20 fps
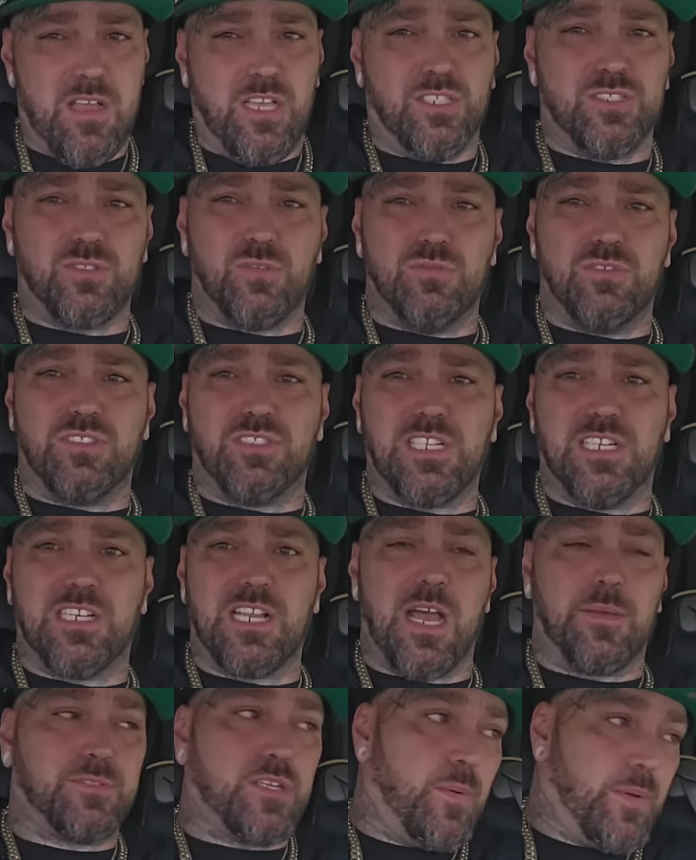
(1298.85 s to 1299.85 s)
As soon as you see the
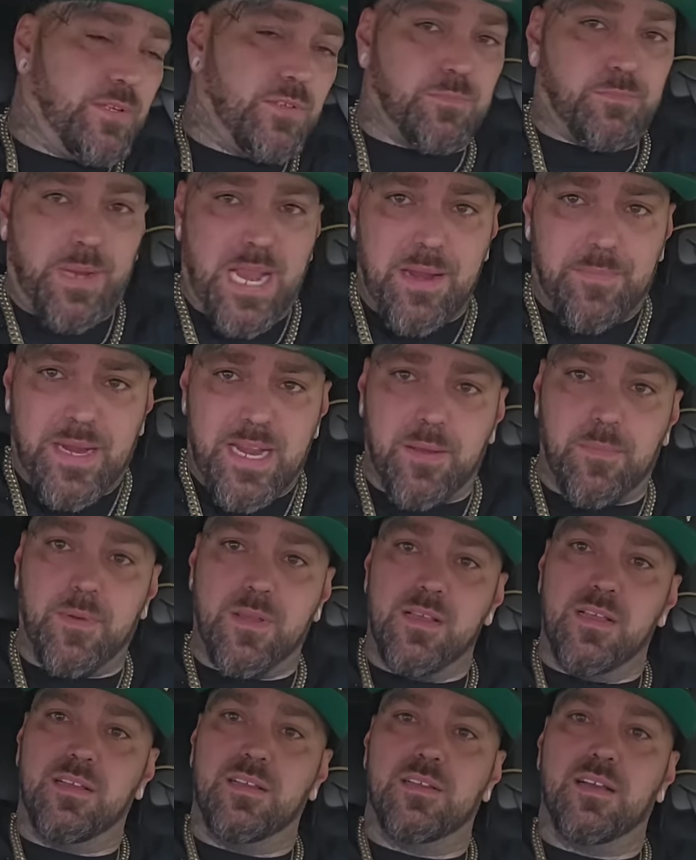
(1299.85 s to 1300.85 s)
cops coming, you can bam, bam,
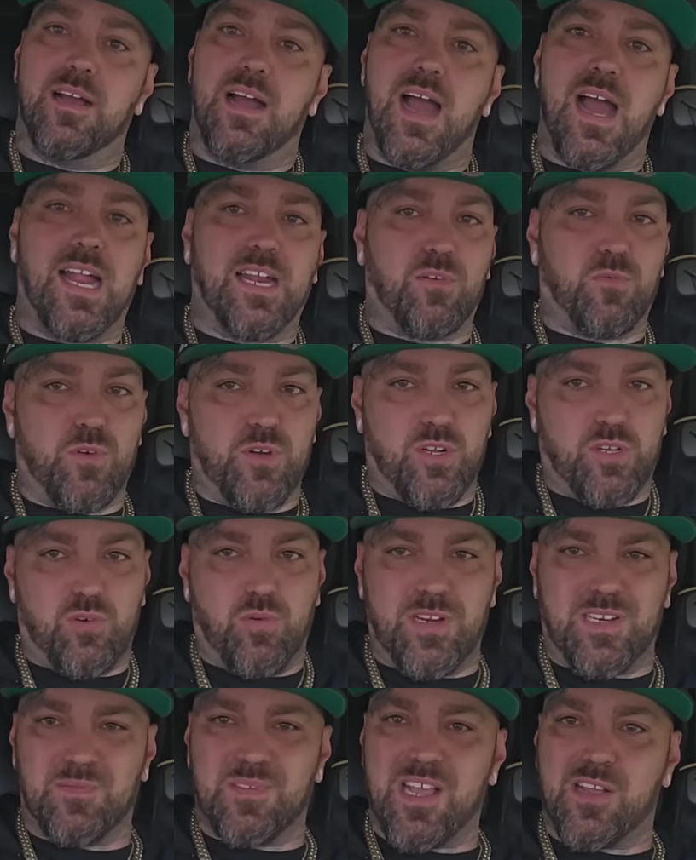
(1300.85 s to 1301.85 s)
hide it real
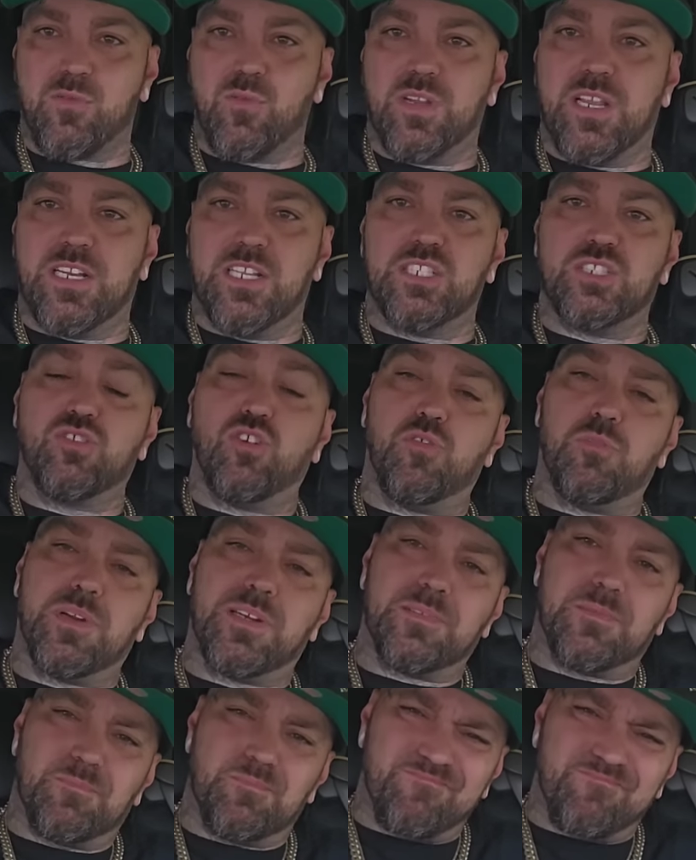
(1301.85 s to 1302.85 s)
quick. I'm not going to get into it, but
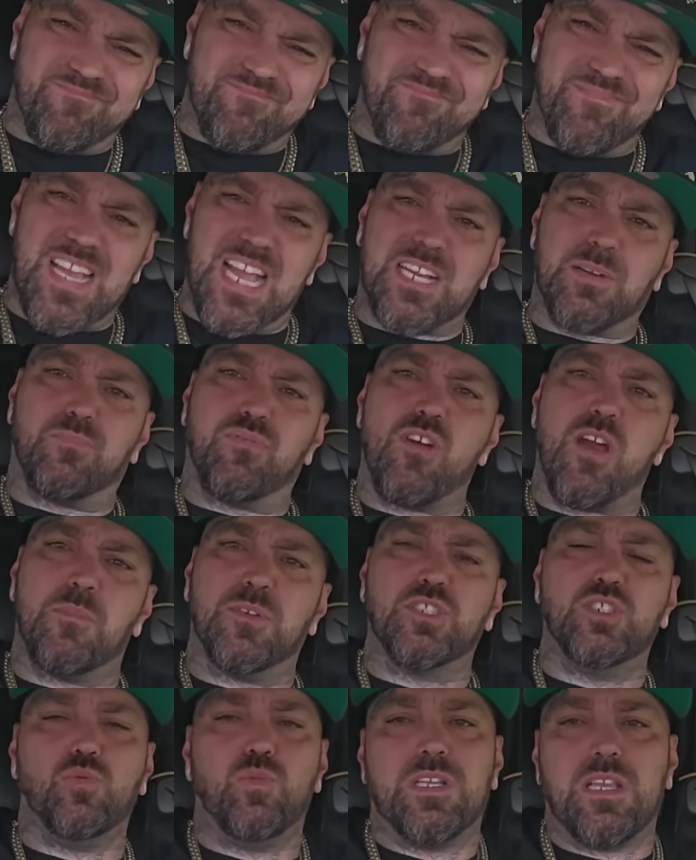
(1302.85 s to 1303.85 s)
I can
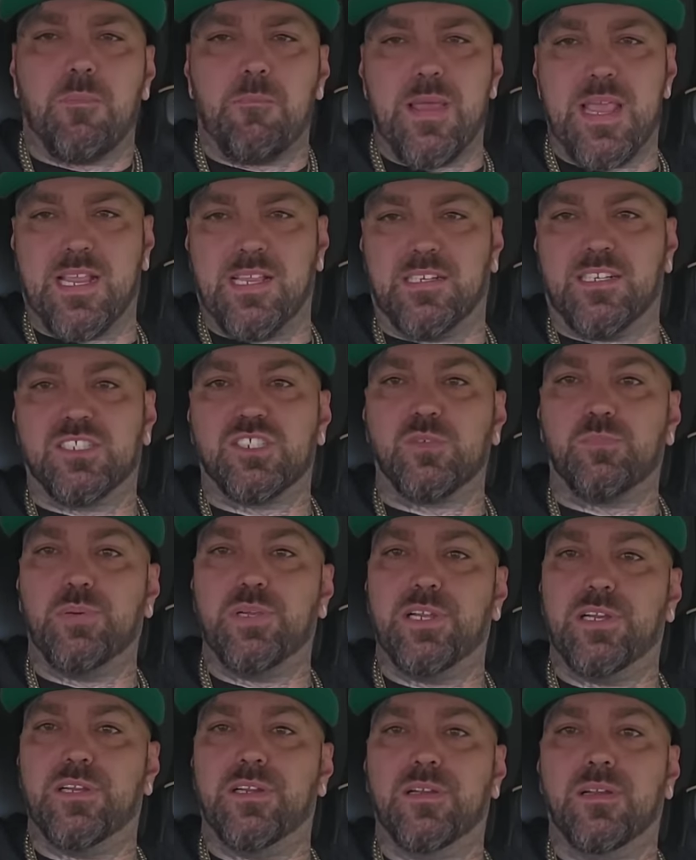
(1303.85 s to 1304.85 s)
promise you we can make it
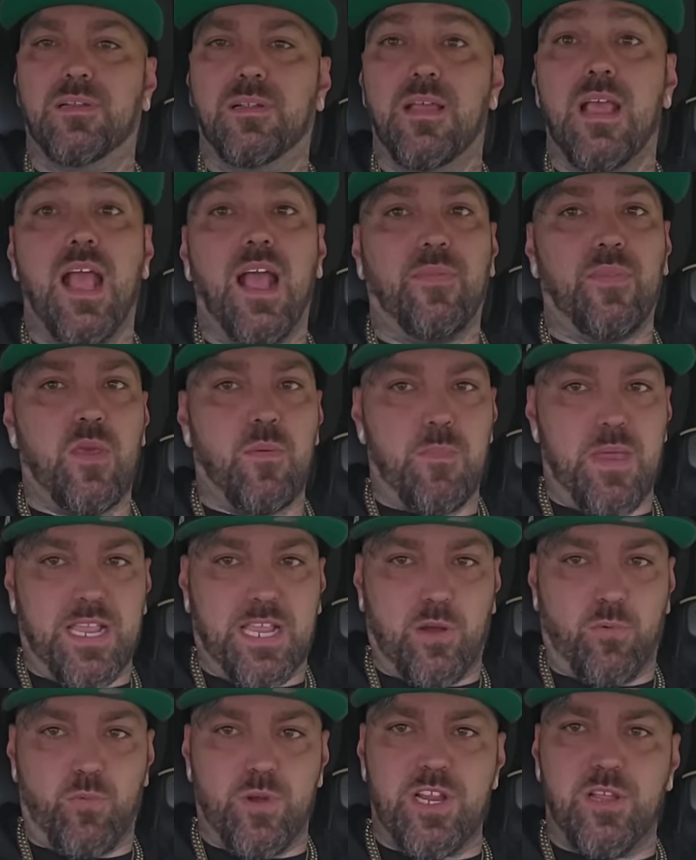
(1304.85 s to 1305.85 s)
disappear and then make
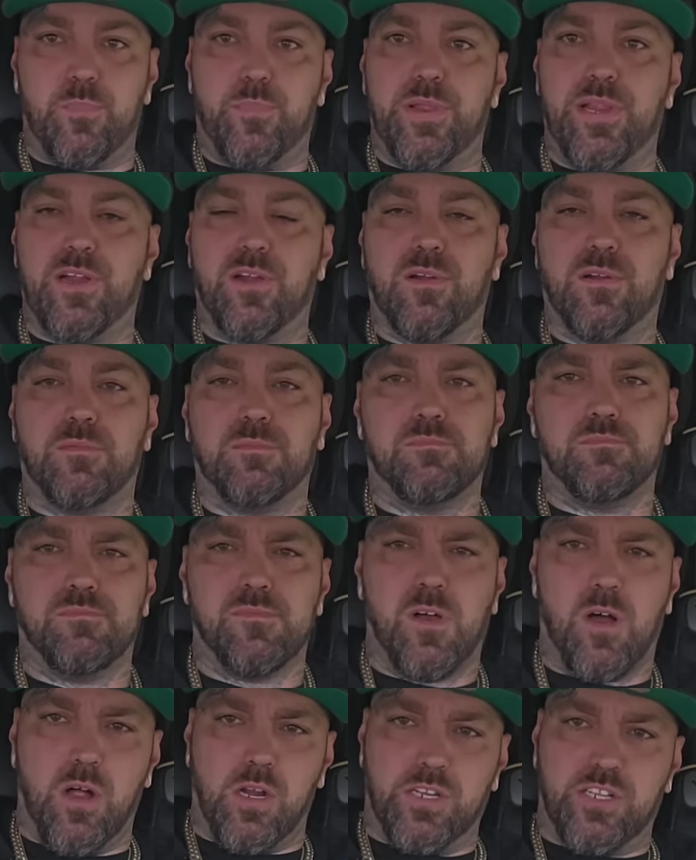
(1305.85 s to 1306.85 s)
it reappear
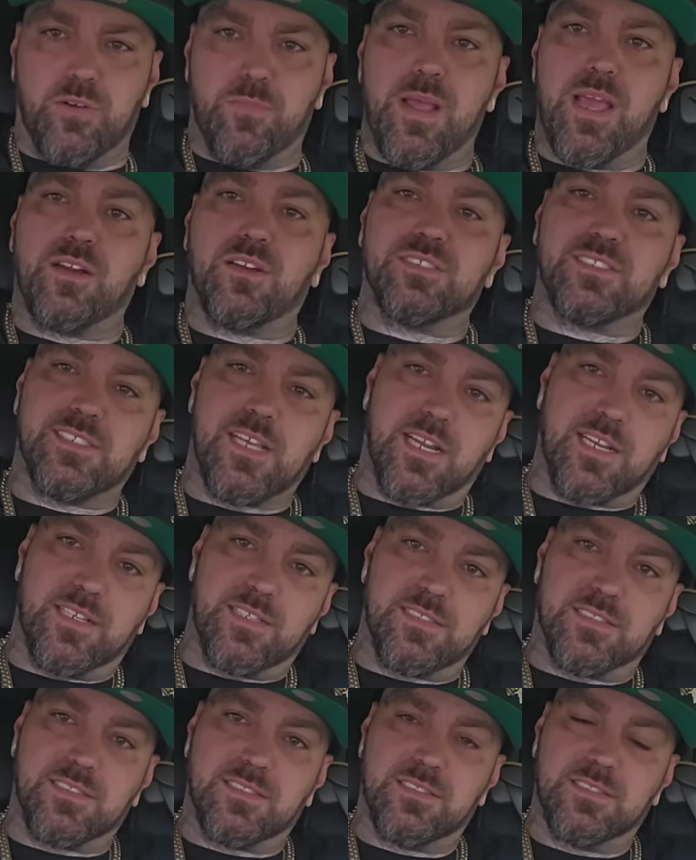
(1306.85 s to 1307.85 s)
all in a matter of
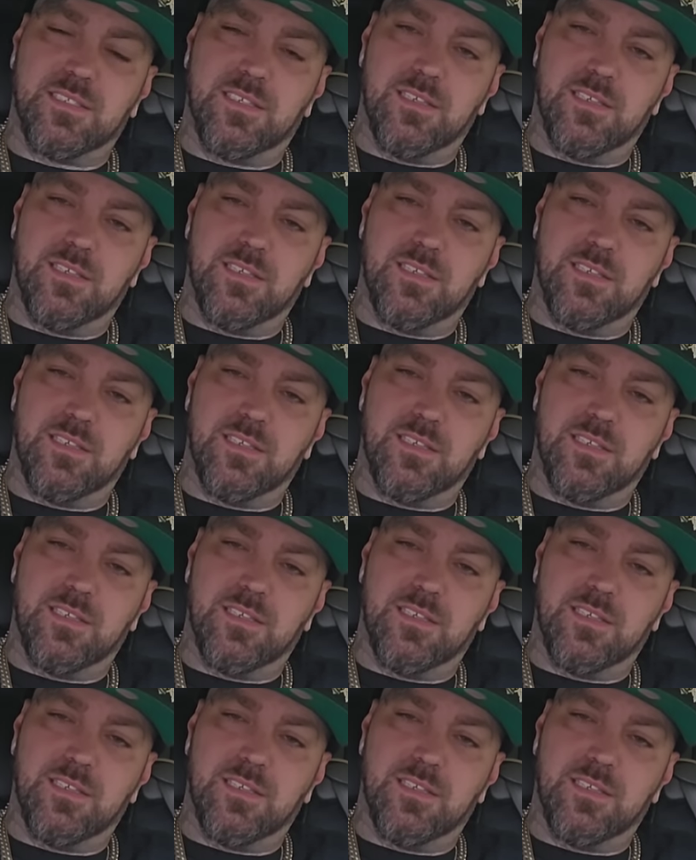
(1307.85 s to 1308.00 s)
seconds.